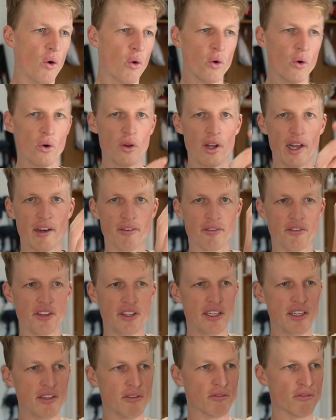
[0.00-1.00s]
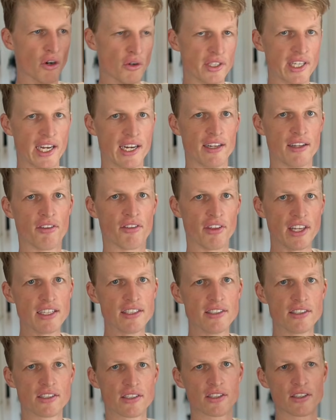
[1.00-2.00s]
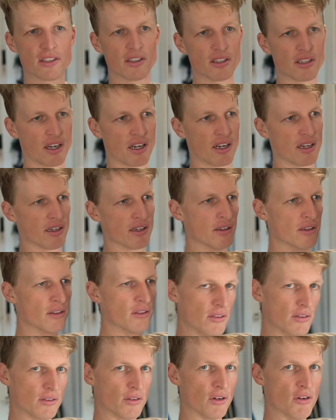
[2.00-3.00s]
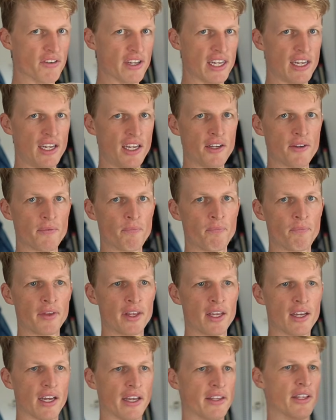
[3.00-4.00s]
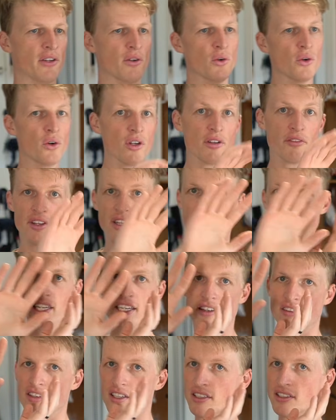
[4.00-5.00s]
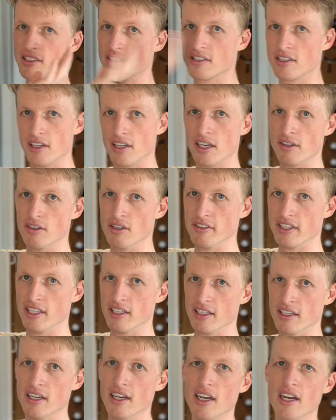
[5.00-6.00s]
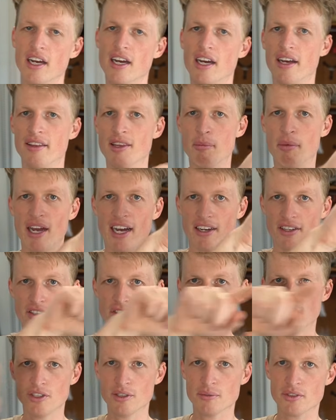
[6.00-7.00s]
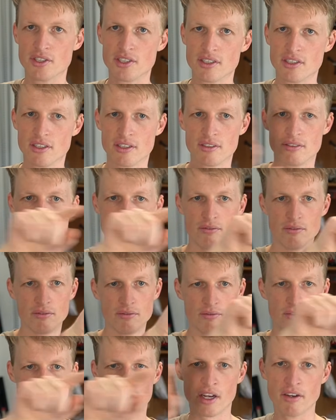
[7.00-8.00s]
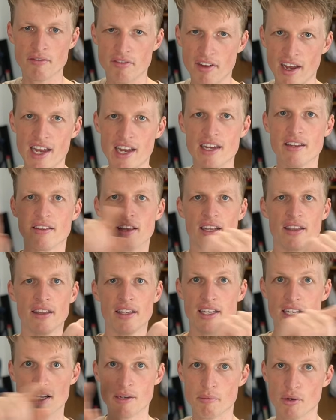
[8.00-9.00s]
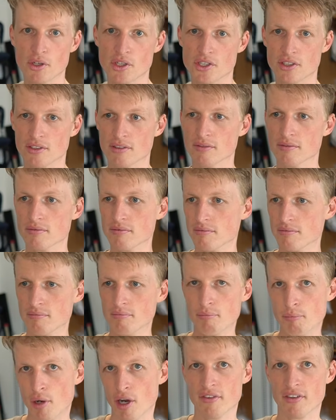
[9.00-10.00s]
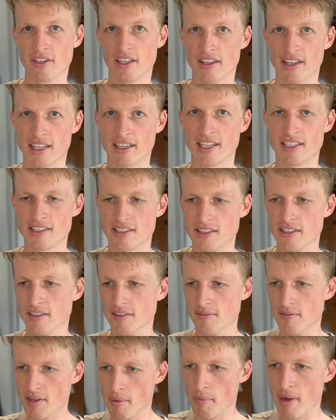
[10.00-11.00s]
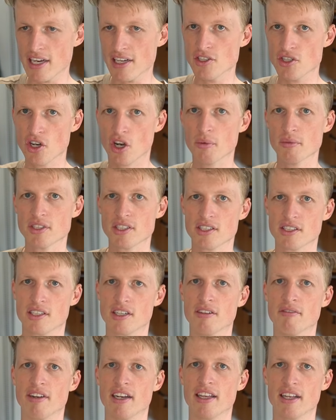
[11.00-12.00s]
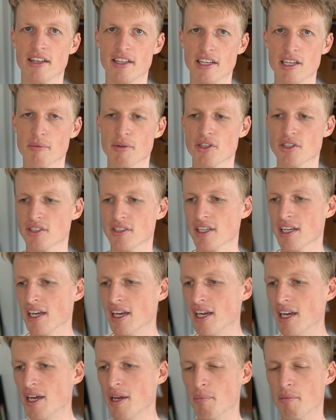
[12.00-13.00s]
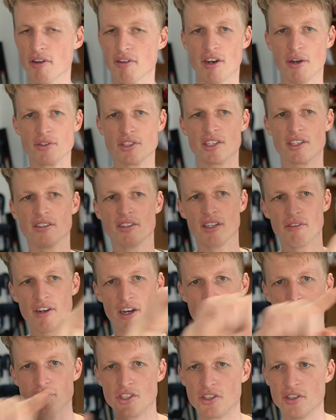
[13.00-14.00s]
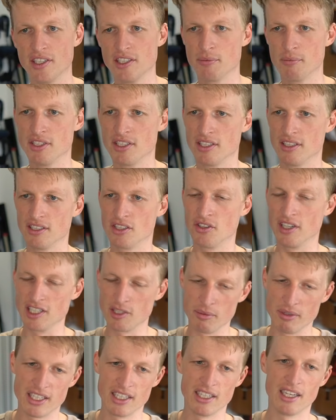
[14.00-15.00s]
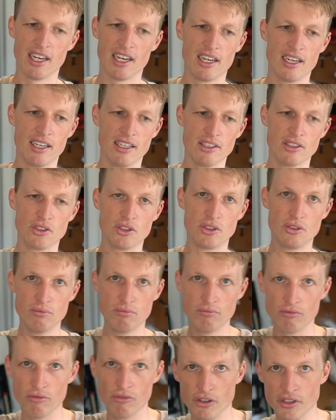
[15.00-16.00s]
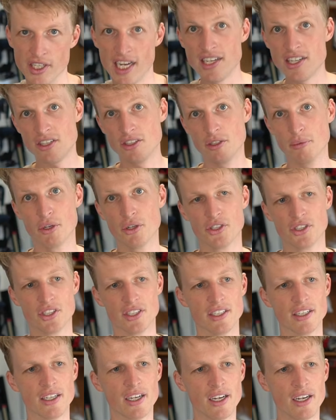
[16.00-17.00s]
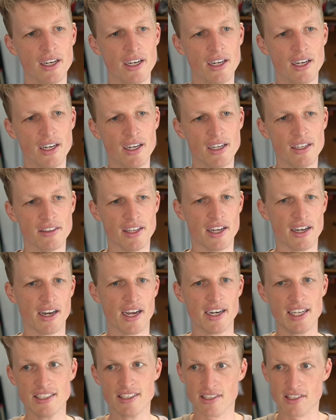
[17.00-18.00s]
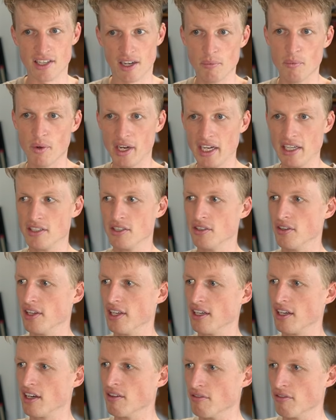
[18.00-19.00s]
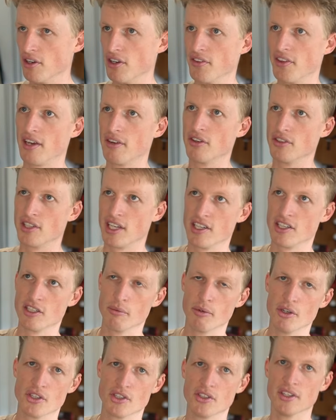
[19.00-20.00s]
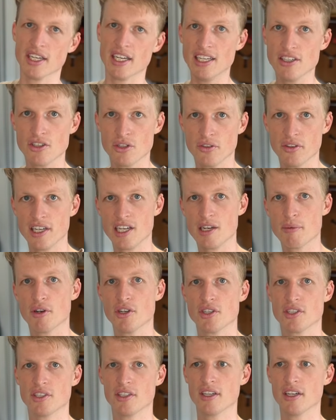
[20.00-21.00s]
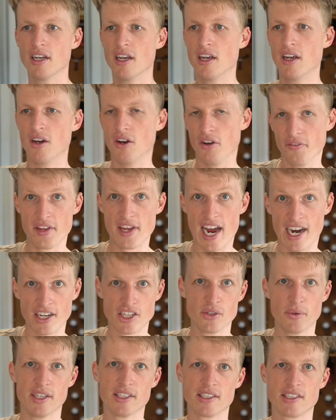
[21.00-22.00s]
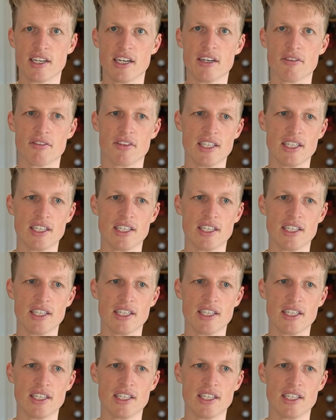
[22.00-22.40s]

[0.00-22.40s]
all of the rotating things are over here, and then all of the linear things are over here. And the Bowden tubes convey that linear motion perfectly. Like that's the main job, is just to convey that linear motion. But if I was transmitting a rotational motion, then I need some way to then convert that rotational motion into linear motion on the actuator side